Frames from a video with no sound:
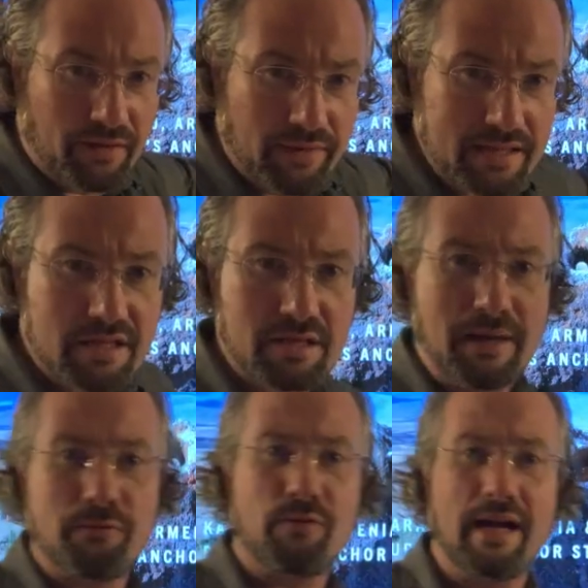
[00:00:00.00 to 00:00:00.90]
of this is
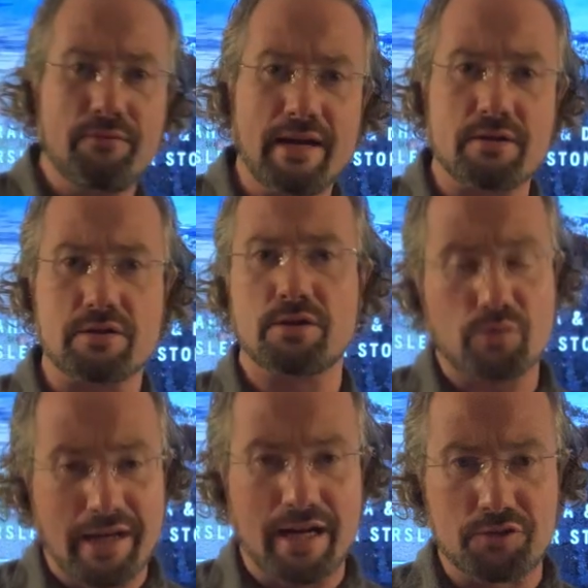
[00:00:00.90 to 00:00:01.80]
about
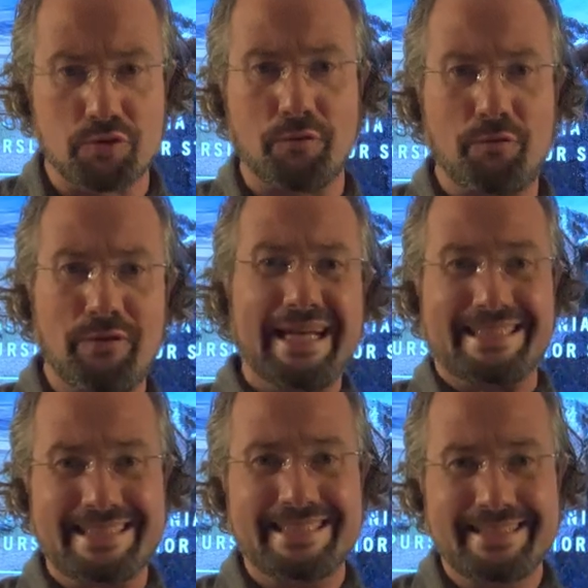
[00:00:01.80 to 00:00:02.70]
5,300
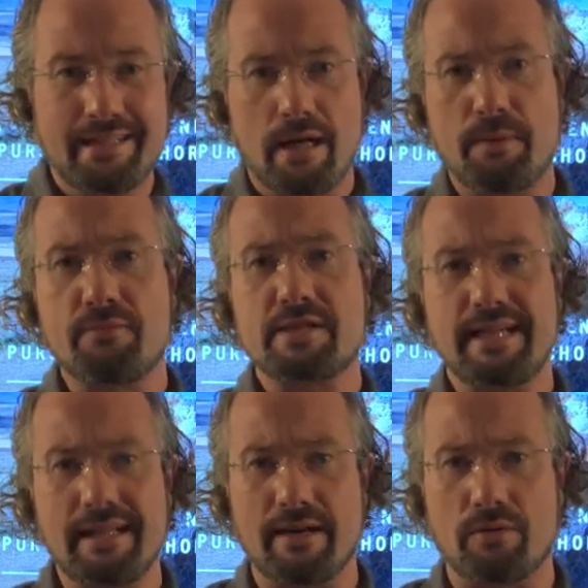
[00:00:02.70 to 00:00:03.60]
feet above
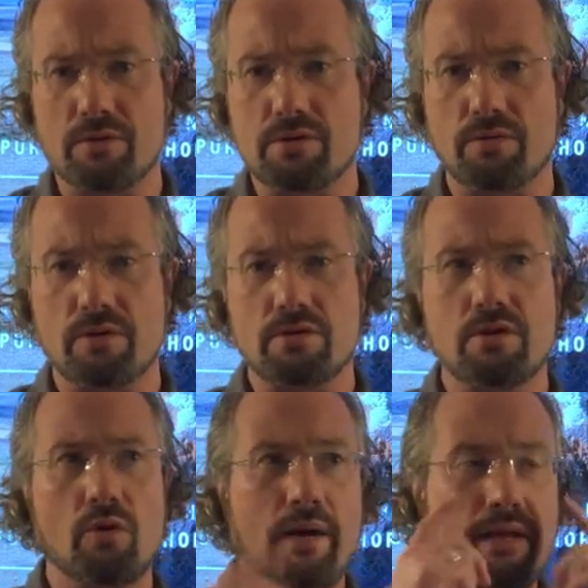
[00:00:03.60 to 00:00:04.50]
sea level. So there's
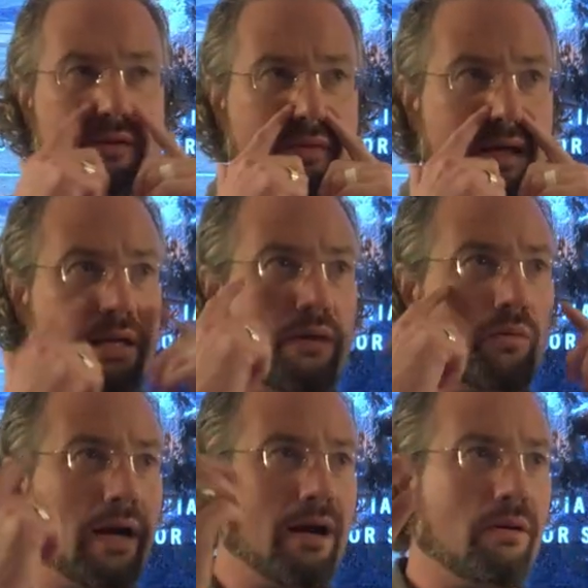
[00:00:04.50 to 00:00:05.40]
no way they're
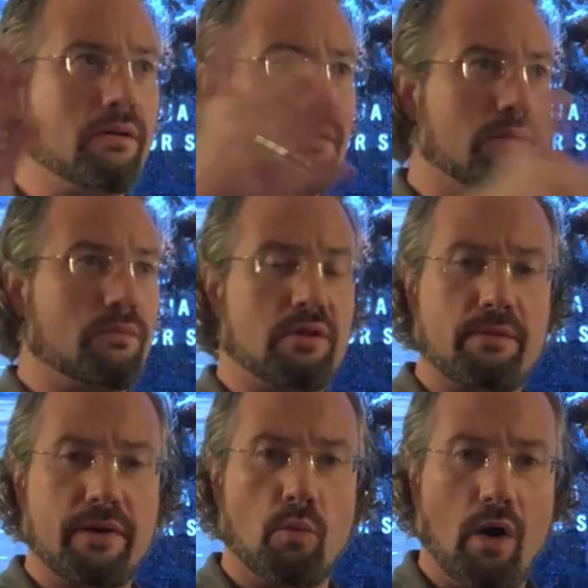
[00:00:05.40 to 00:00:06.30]
thinking, well, how would
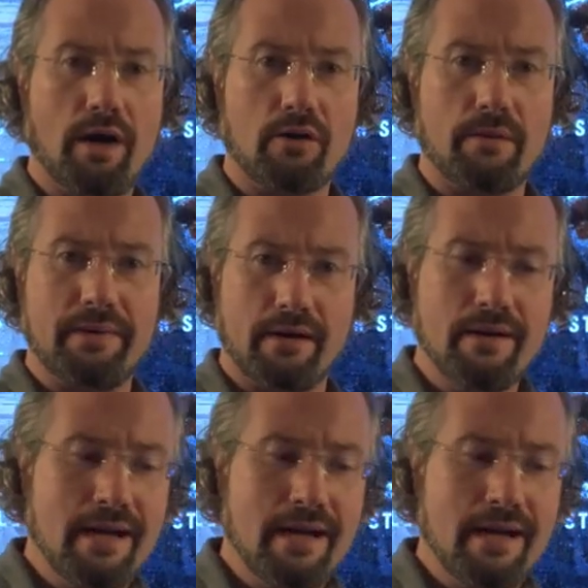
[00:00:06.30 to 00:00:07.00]
there be water up here?